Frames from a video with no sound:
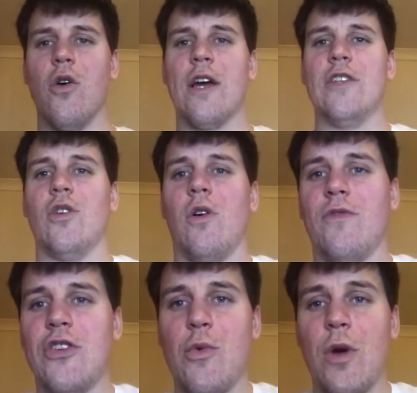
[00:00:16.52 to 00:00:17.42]
okay? So
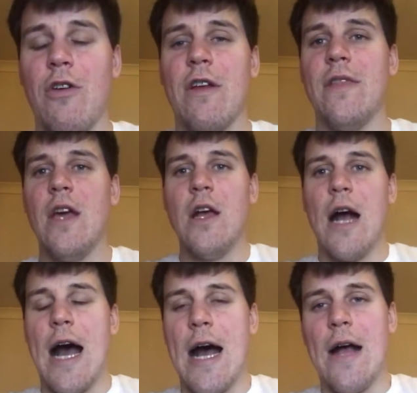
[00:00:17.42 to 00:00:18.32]
obviously we're in
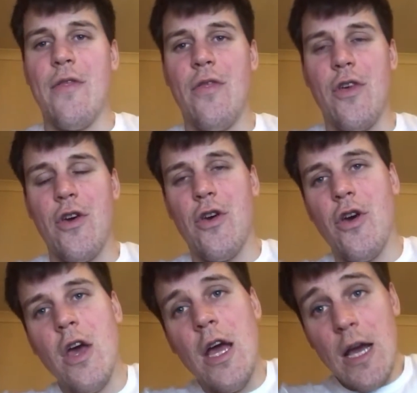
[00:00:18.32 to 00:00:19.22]

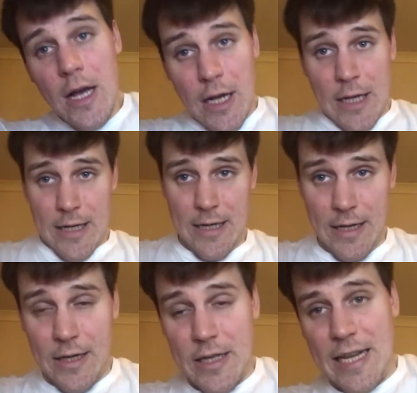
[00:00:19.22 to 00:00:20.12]
the
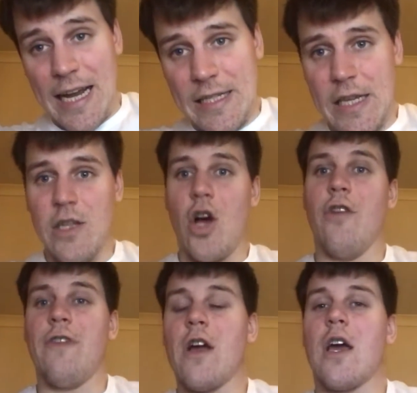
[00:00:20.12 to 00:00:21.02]
the diocese
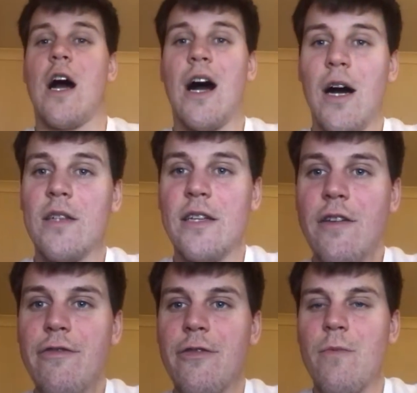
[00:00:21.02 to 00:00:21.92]
of
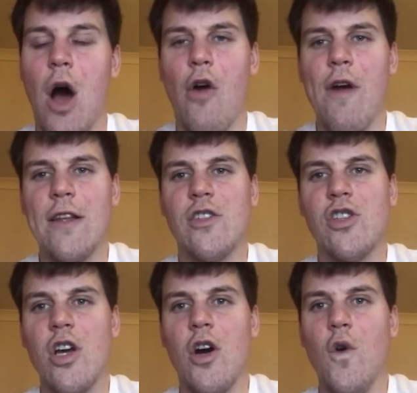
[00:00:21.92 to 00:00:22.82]
Cardiff, all right?
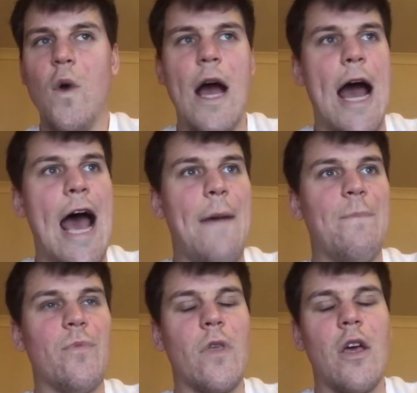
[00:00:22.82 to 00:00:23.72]
So
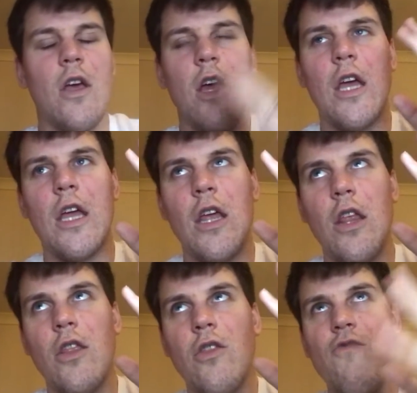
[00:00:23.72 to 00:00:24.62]

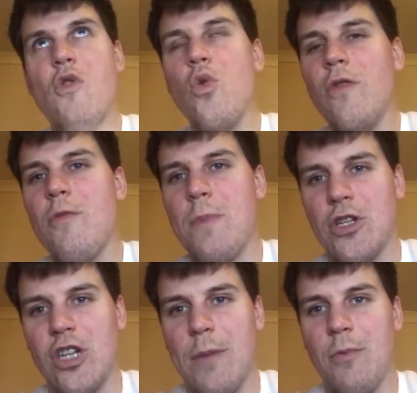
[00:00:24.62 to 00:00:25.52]
the role of a
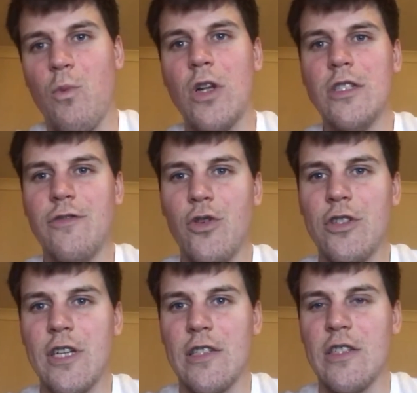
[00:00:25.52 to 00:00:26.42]
bishop, one of the
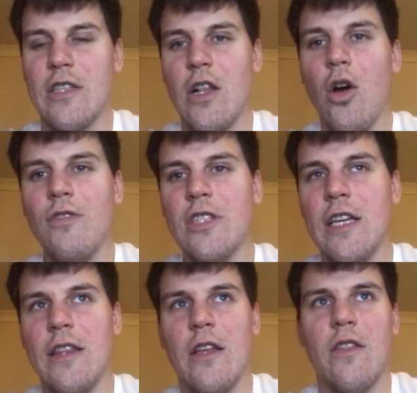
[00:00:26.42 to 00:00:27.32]
first things is that
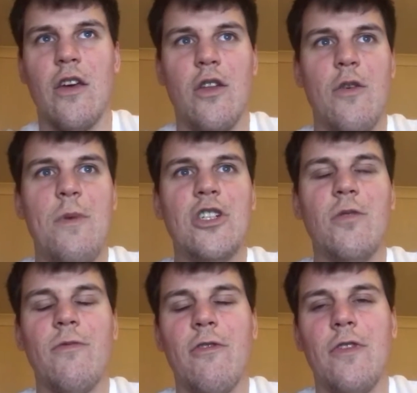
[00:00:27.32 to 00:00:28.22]
obviously that the
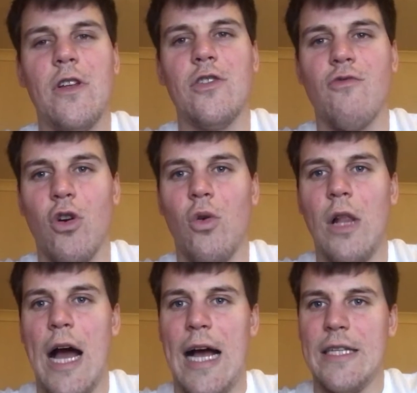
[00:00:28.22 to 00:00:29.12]
bishop fulfills the
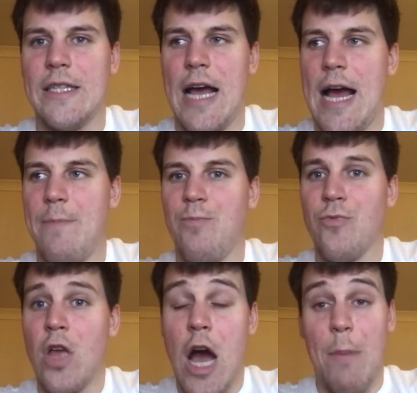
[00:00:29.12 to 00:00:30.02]
role as a
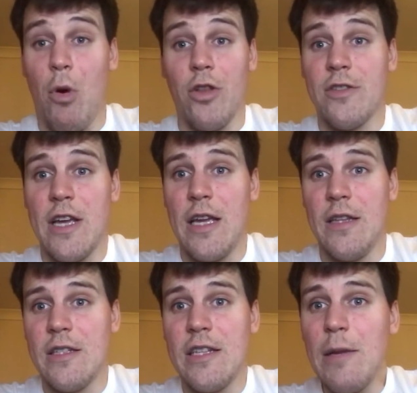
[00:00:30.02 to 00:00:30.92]
modern
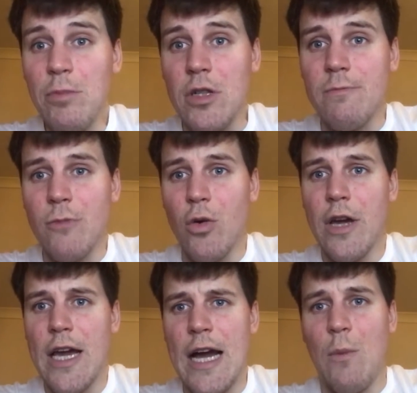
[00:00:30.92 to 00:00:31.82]
day disciple,
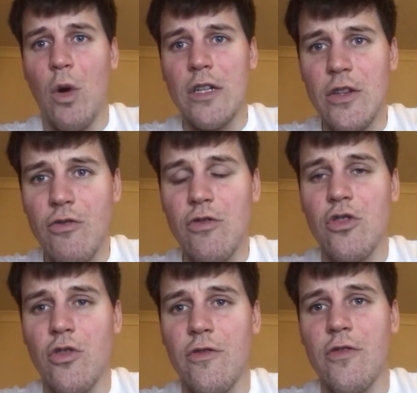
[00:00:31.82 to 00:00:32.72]
okay? And one of the
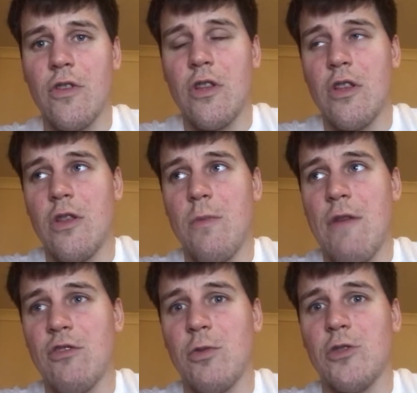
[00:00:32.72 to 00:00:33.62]
sort of the
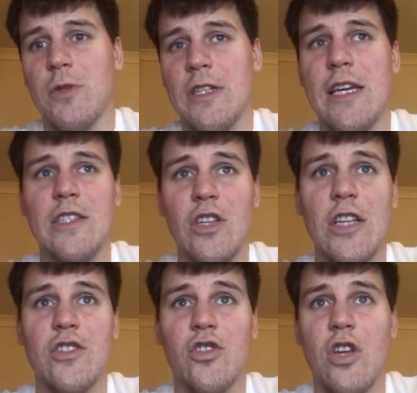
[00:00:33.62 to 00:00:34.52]
main responsibility there
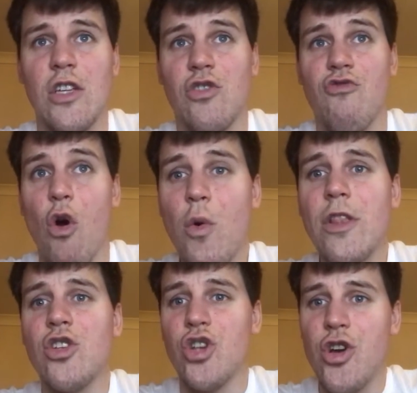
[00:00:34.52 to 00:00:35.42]
is
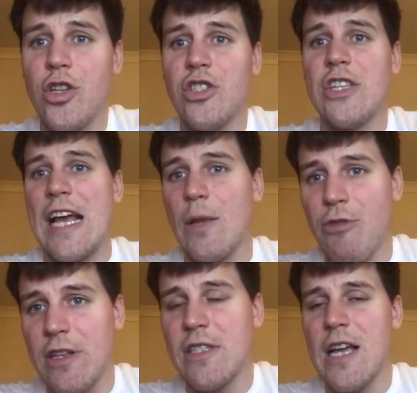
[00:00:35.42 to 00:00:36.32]
growing the church,
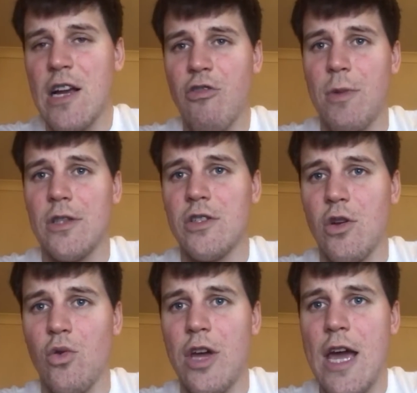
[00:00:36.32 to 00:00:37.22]
celebrating sacraments,
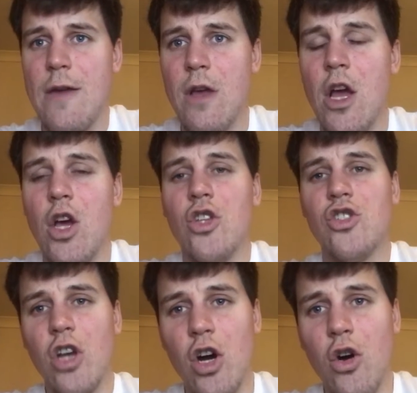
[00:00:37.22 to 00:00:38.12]
okay?
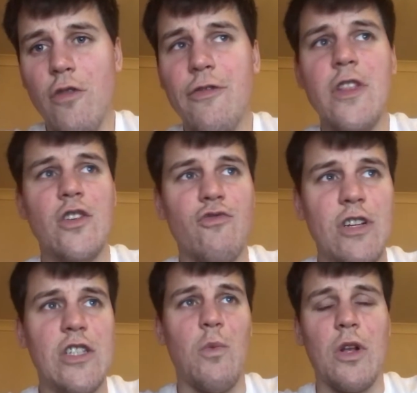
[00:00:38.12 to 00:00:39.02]
So for this
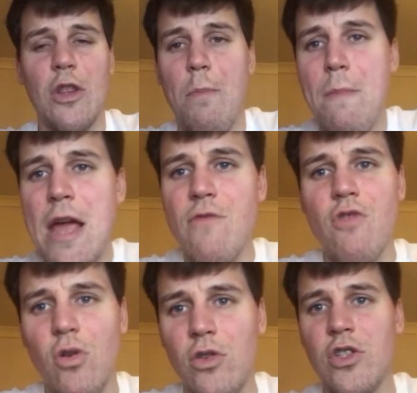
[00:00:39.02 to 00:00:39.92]
reason, one of the main
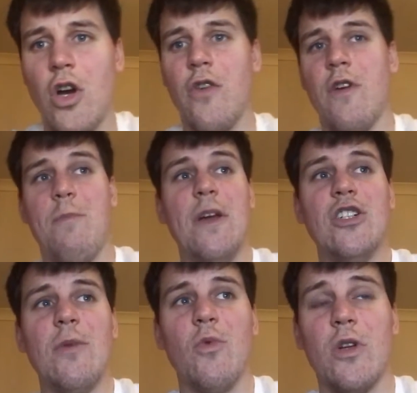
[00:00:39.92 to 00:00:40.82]
roles of a
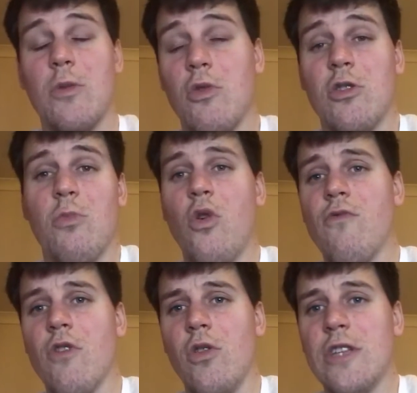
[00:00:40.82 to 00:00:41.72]
bishop, or one of the most
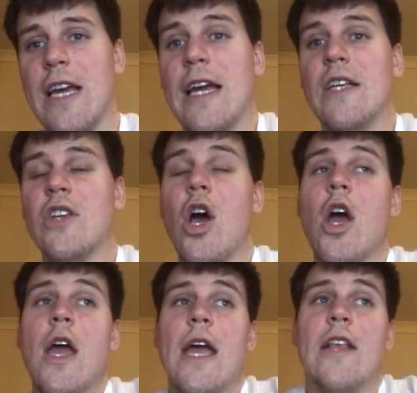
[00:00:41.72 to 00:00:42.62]
important roles, is
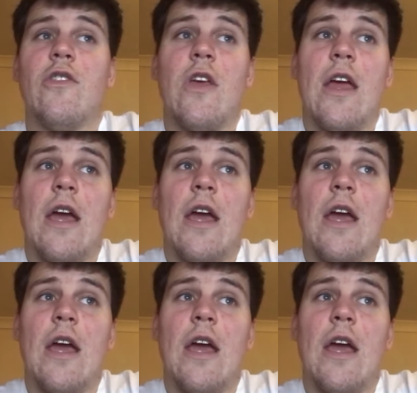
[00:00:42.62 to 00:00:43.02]
it's